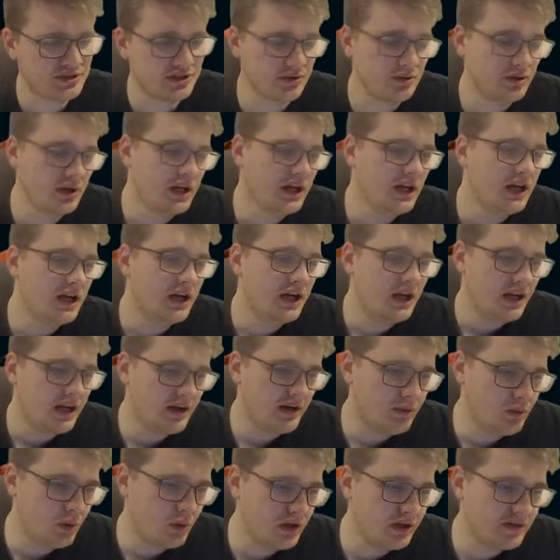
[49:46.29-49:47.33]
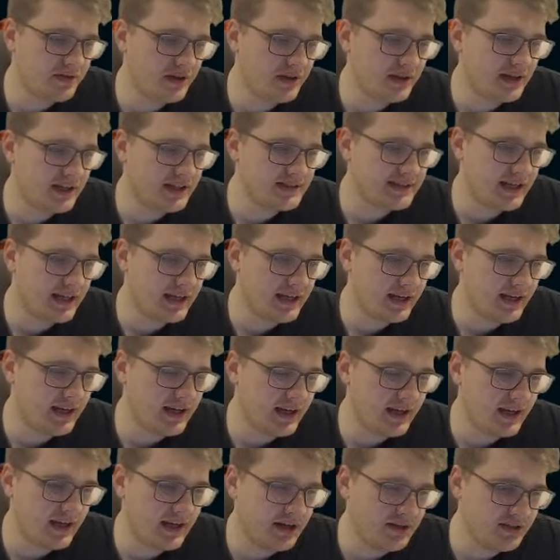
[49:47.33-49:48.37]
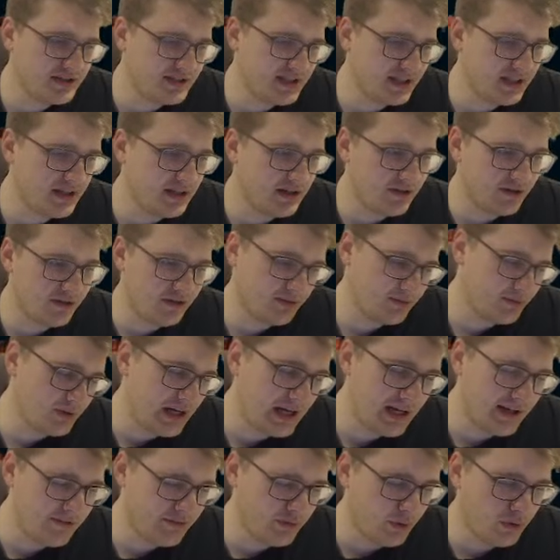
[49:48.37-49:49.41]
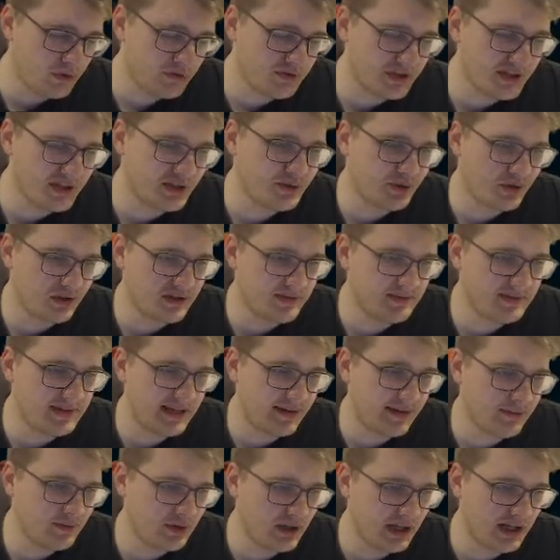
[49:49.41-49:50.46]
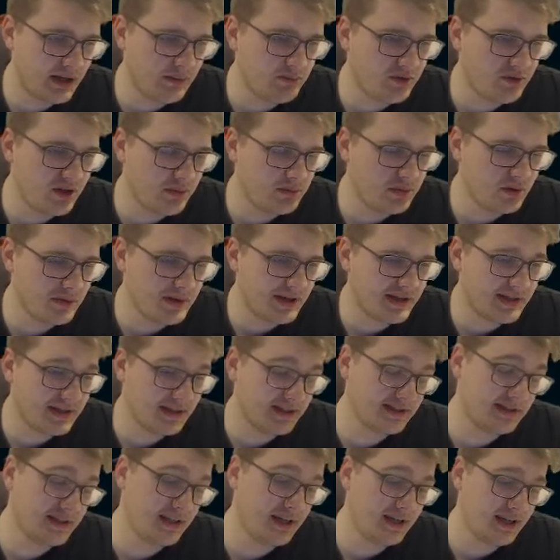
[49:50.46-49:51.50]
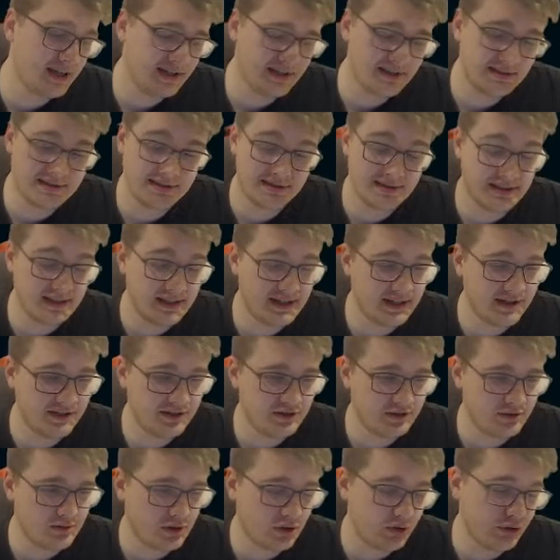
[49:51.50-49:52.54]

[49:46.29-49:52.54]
So one of the things that irritated, or I've already told him that I would like him to implement is you know,